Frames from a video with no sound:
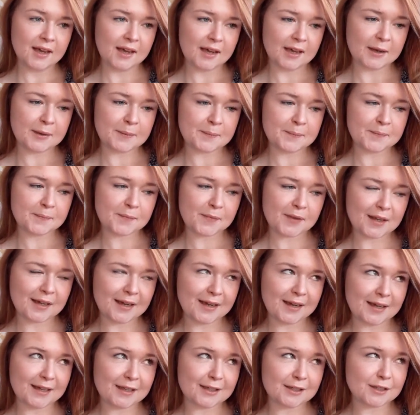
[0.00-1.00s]
Um,
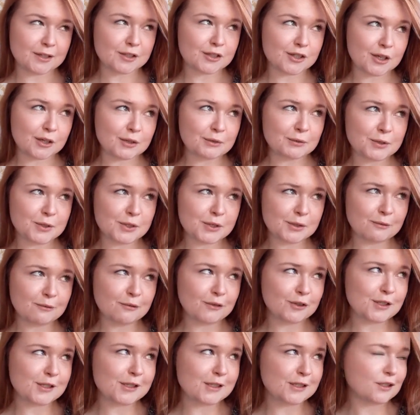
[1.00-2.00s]
I'll show some
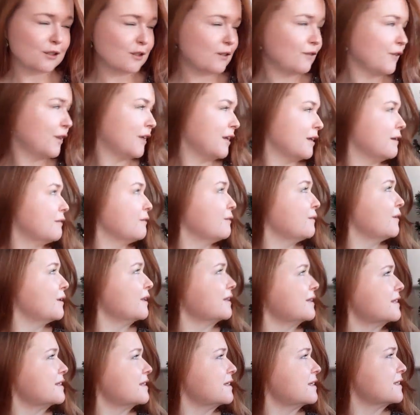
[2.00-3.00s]
footage of it
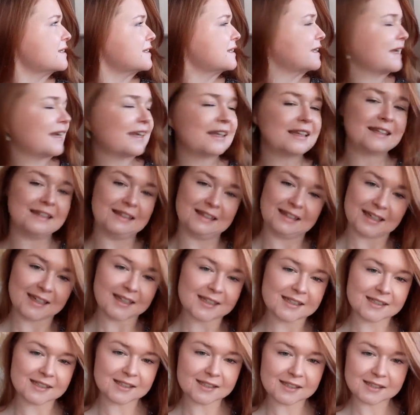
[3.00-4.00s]
once it's like lit
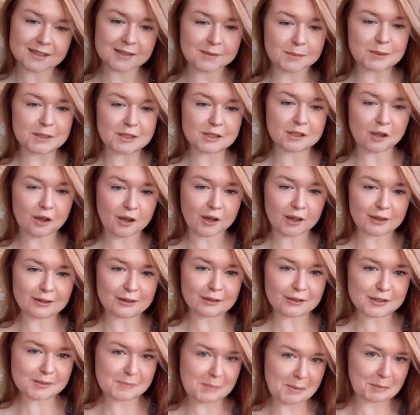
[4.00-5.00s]
and it's a bit dark, it
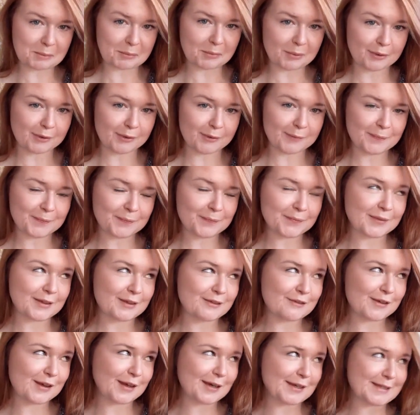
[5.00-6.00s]
looks a bit more
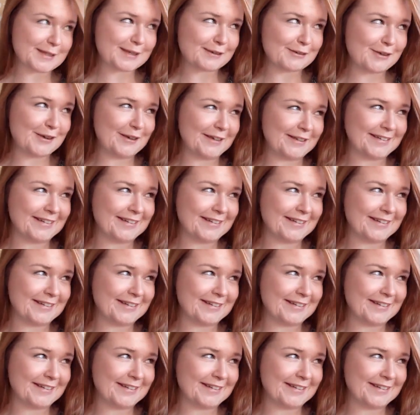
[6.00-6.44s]
effective